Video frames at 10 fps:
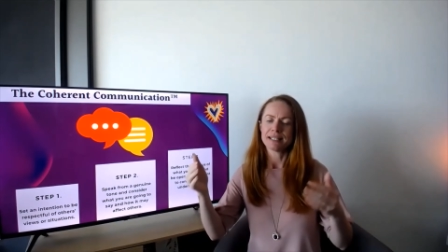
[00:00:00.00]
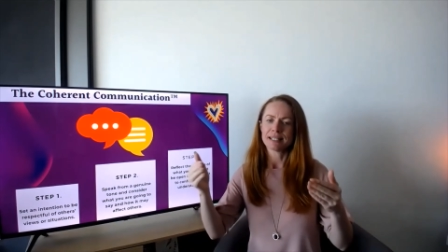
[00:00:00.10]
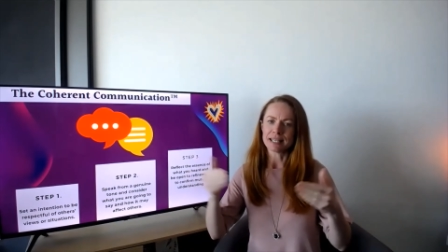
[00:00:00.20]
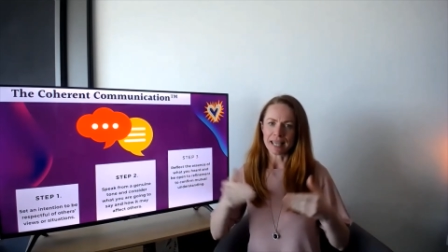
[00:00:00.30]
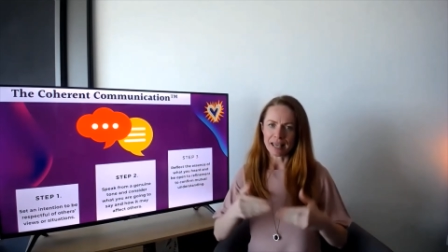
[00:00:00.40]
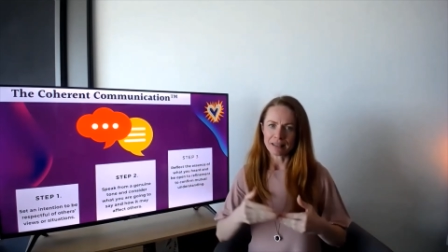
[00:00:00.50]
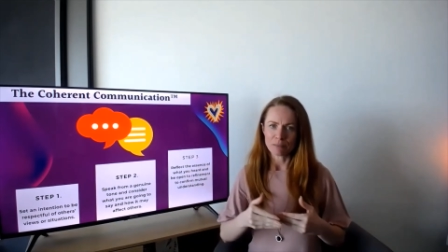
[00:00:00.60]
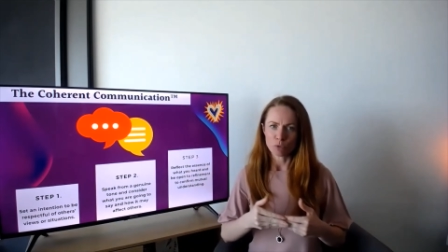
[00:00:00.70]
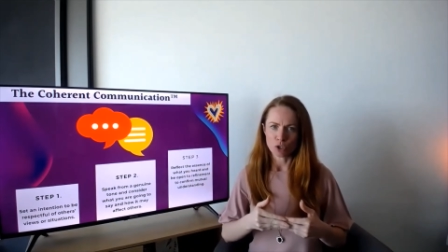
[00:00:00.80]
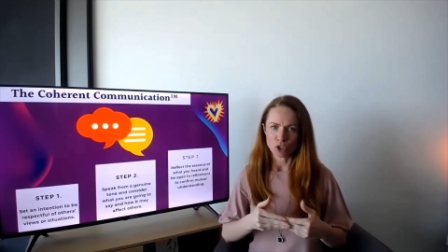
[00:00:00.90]
to get the
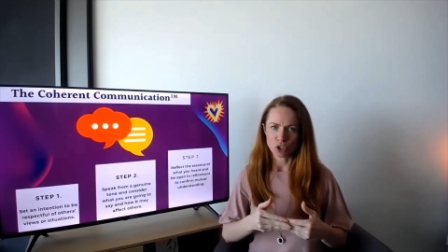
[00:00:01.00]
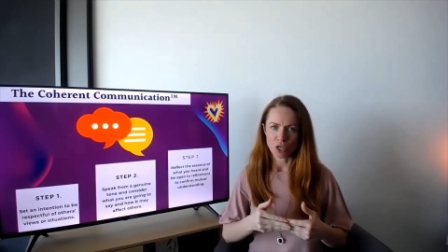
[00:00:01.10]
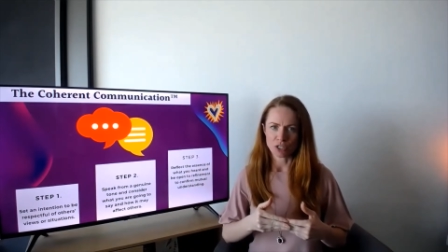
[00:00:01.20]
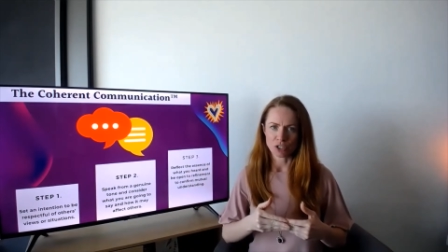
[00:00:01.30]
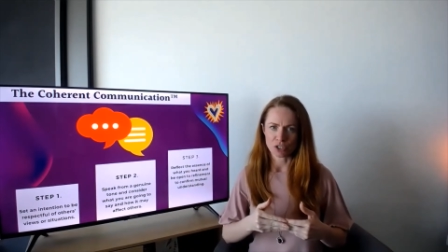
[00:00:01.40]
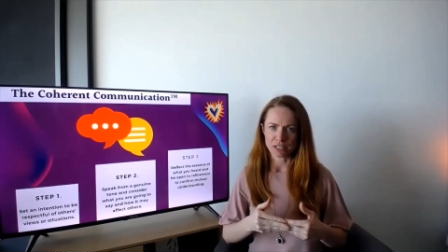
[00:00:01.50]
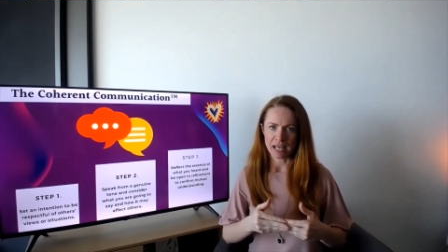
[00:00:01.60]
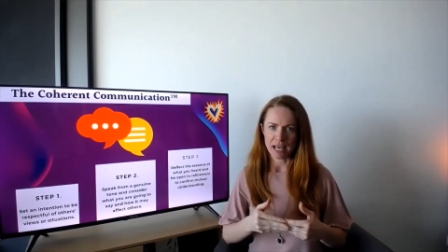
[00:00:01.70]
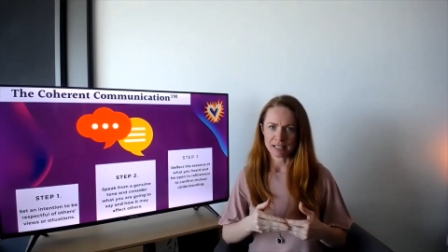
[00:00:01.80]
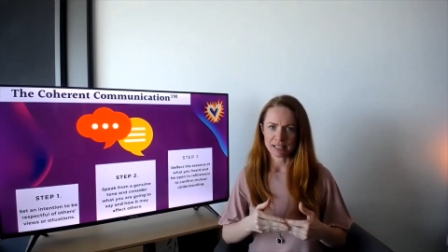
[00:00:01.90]
mutual
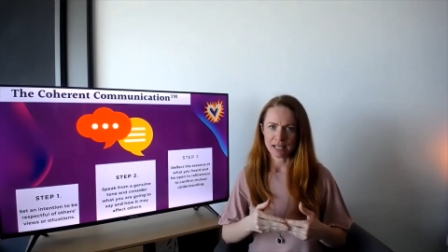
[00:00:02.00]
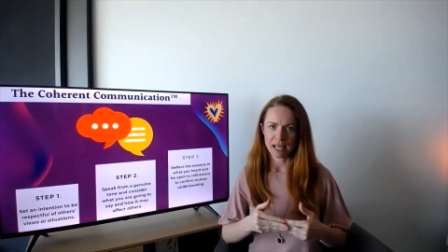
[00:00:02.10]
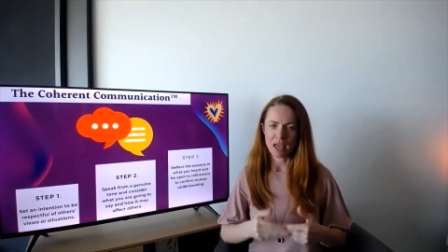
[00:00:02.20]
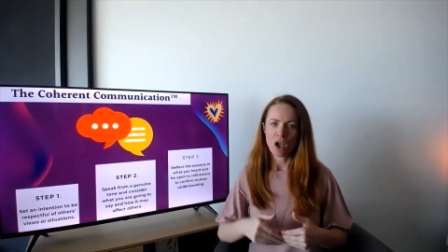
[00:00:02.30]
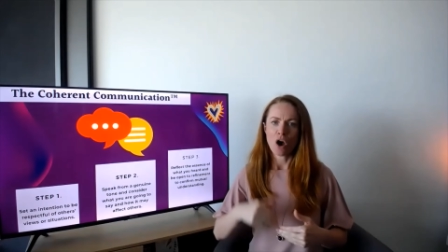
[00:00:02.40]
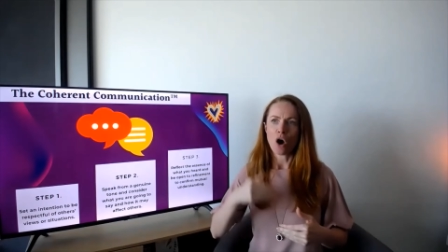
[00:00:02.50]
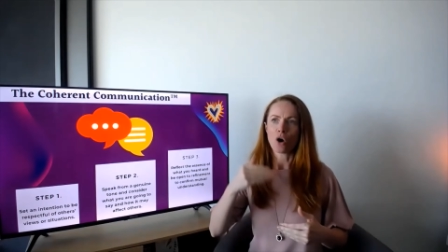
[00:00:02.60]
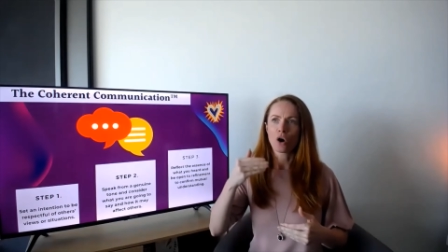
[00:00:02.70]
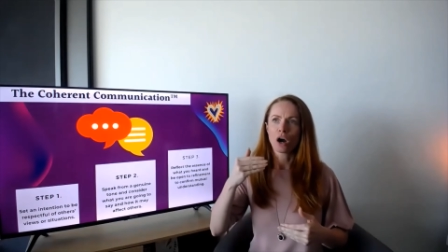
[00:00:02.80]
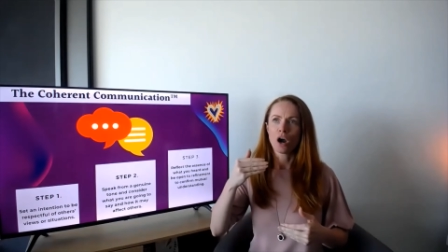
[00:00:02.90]
understanding
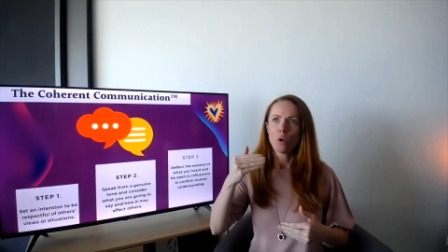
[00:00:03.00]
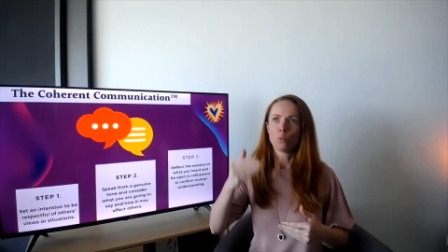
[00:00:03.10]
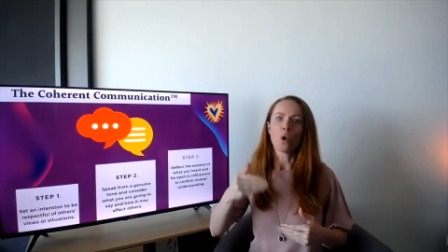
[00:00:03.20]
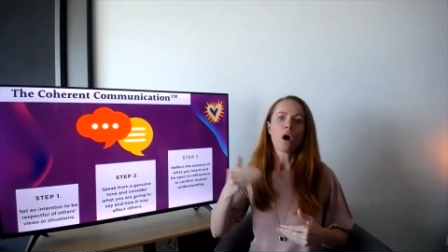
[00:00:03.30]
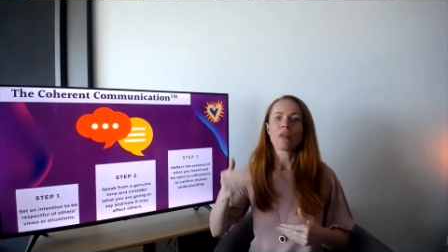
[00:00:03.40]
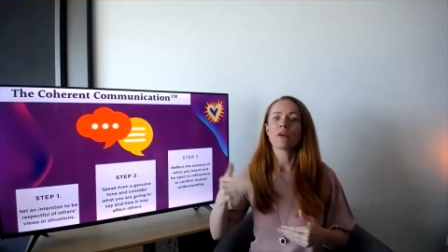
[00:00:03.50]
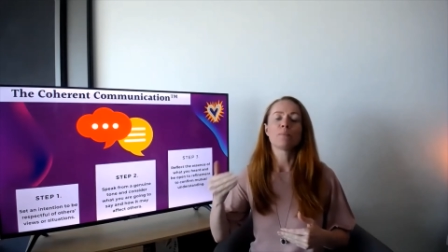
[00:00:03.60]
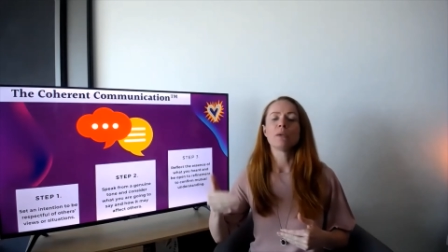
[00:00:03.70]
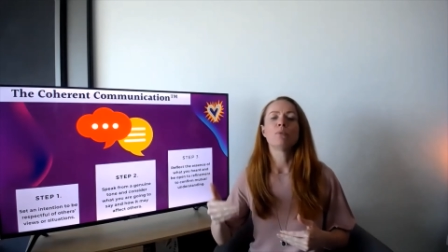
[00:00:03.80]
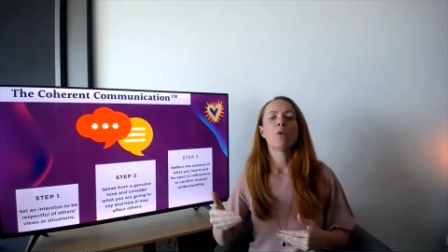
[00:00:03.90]
or what other
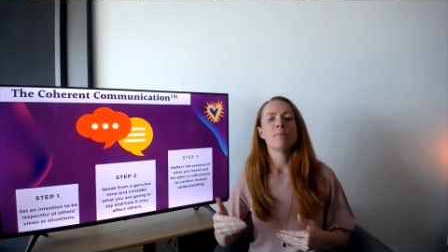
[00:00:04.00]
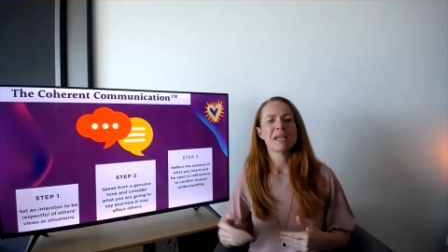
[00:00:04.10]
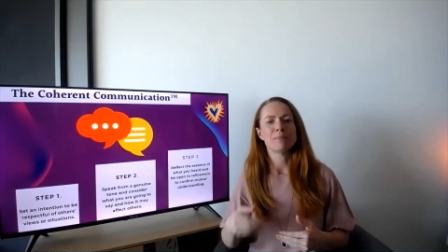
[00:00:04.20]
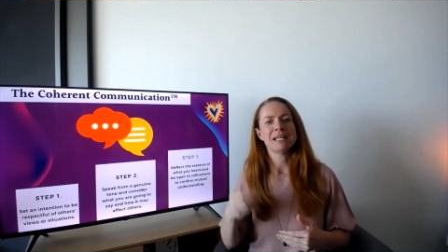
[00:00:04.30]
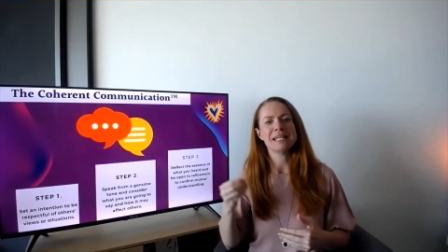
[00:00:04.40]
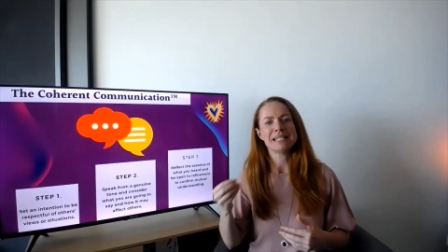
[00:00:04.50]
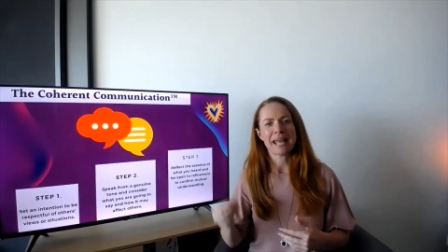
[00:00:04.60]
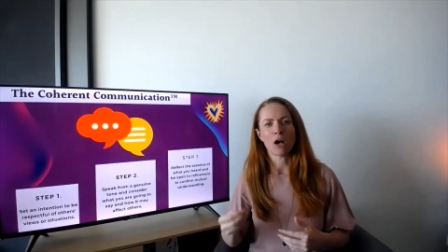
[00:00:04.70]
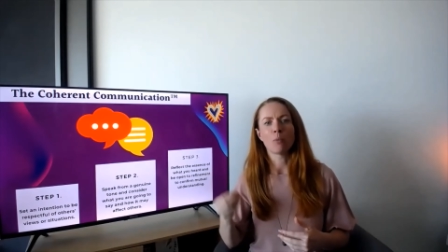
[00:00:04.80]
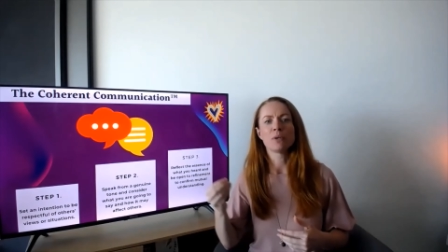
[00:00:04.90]
people maybe need
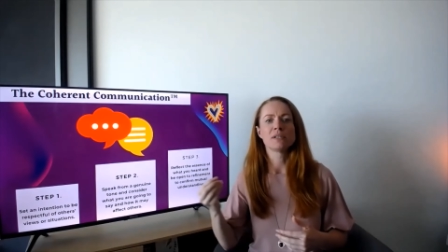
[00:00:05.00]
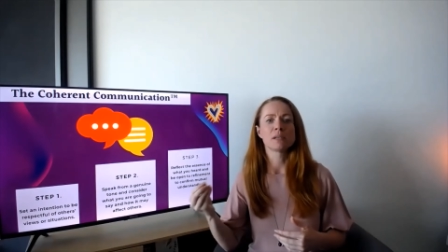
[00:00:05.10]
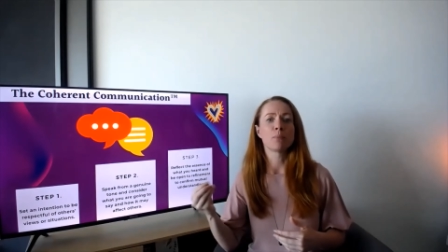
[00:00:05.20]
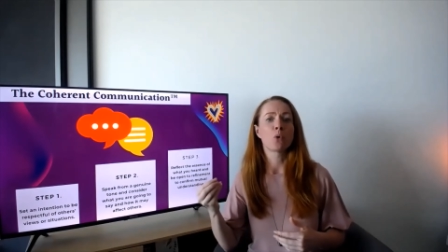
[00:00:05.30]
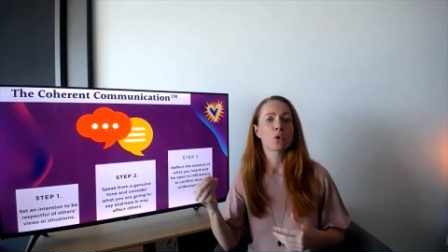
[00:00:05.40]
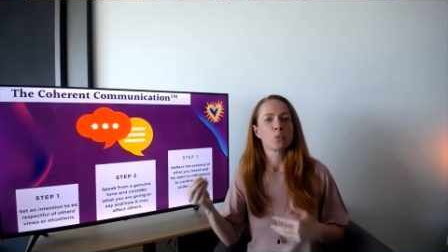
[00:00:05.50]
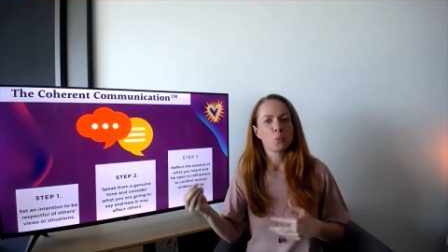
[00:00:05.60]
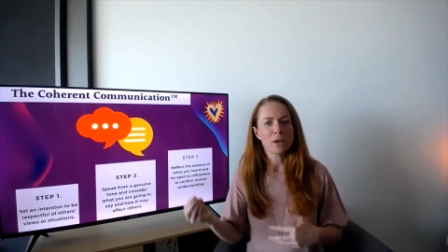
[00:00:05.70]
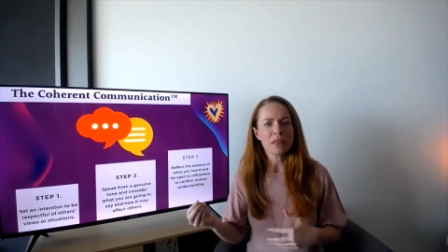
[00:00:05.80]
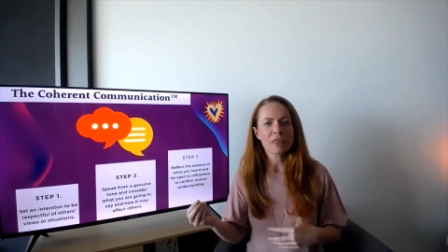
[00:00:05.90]
help and support
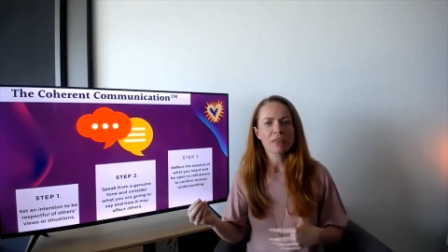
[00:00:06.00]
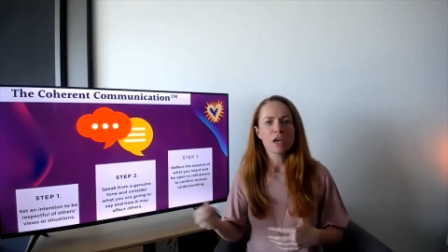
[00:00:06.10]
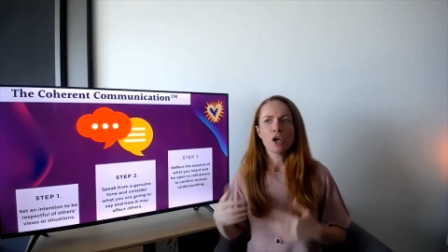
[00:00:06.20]
with,